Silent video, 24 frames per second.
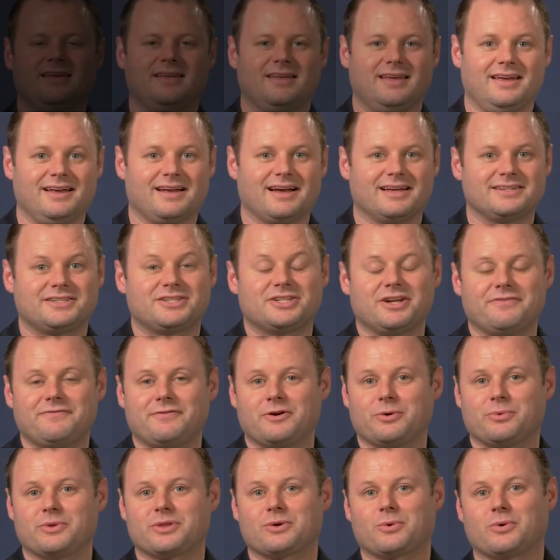Hey guys, Jeff
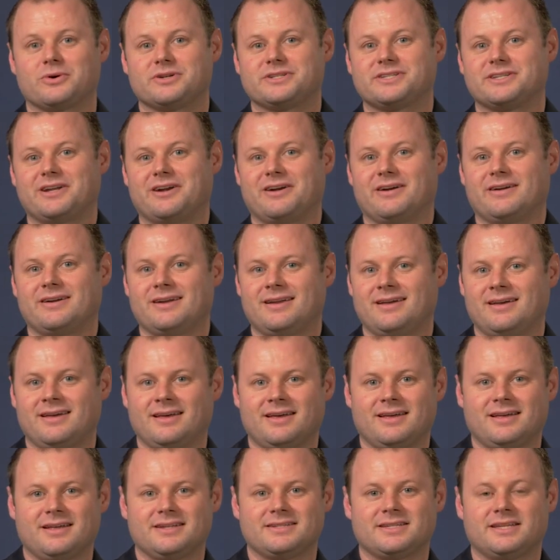here with Corsair.
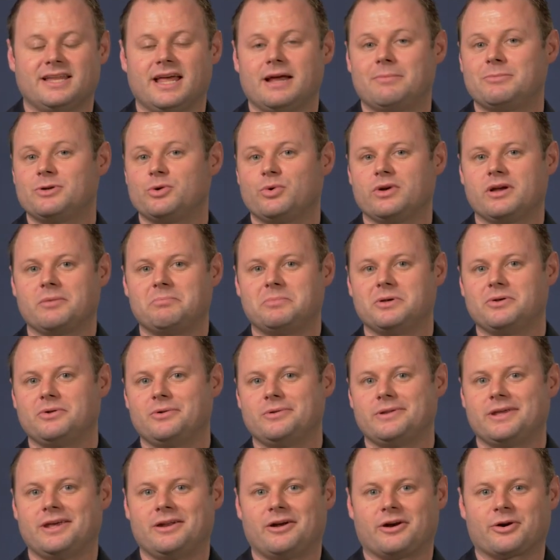Today I'm doing a
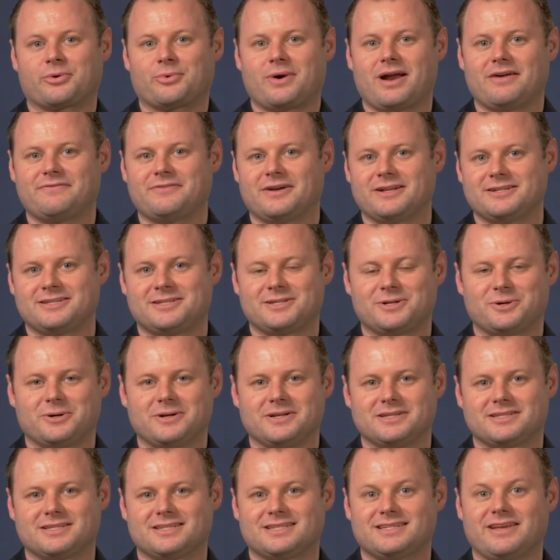build in our Graphite
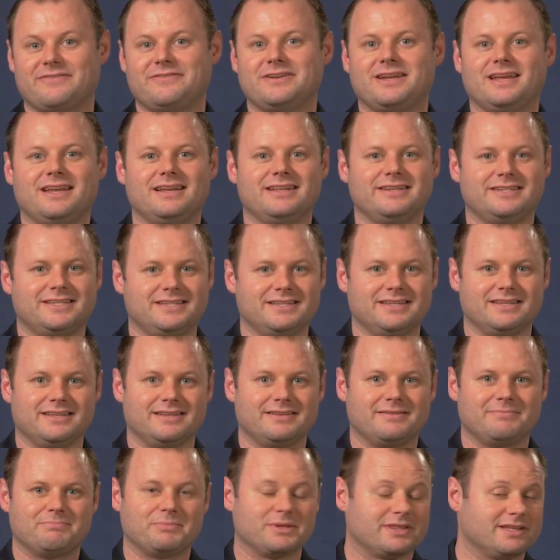Series
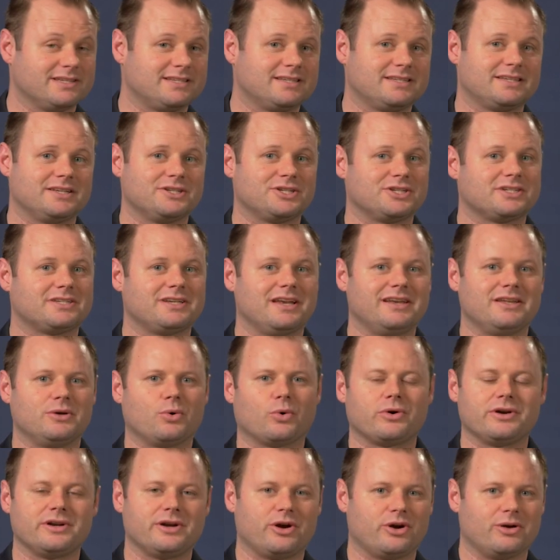780T, but this isn't just any
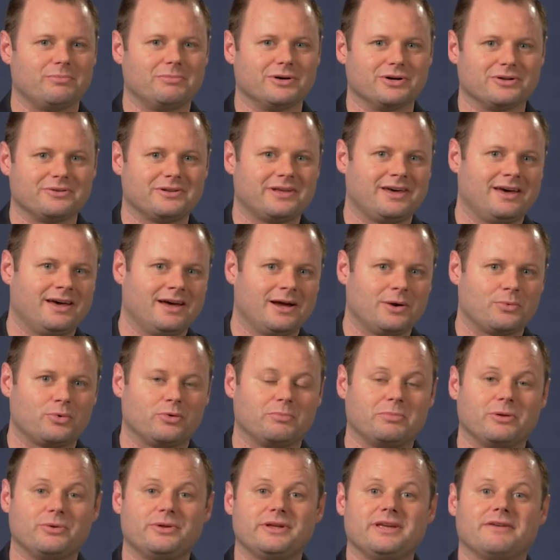ordinary build.
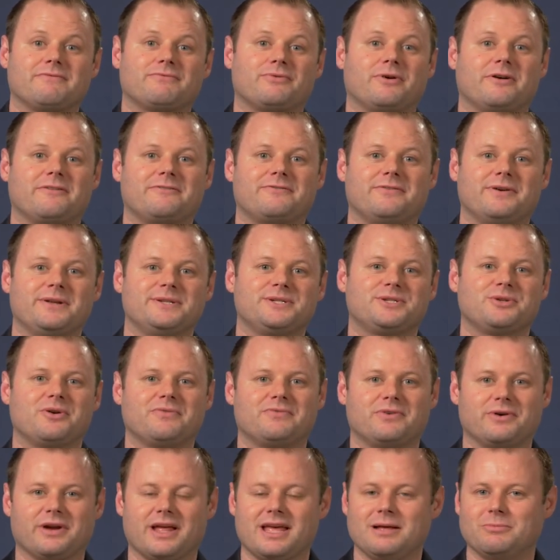We're building it for our friends
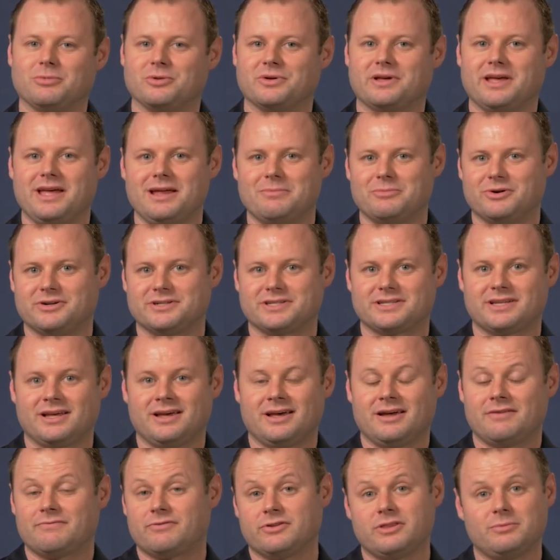over at Able Gamers
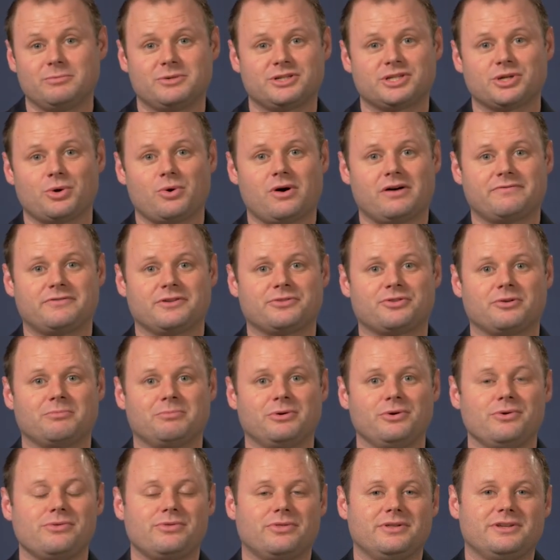for them to show off at their
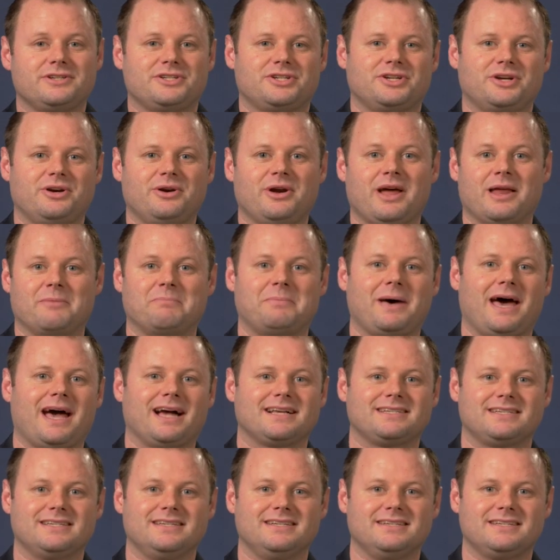booth this year at
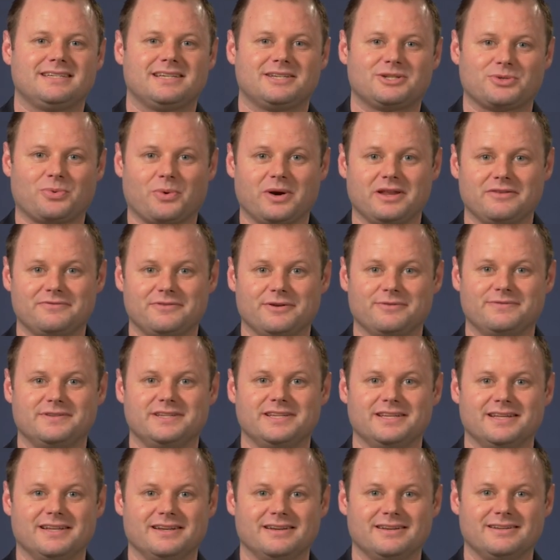PAX East
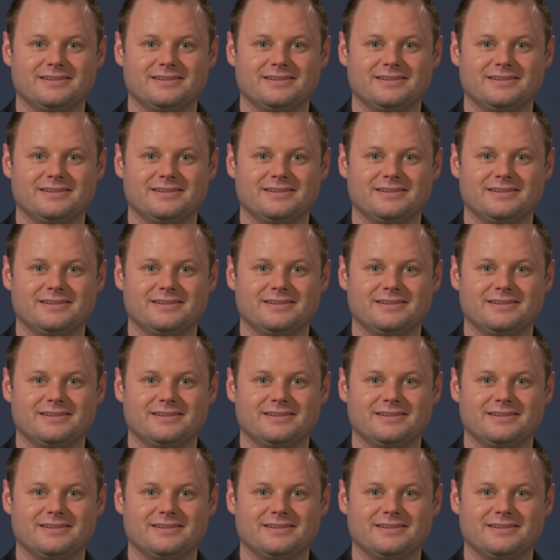2015.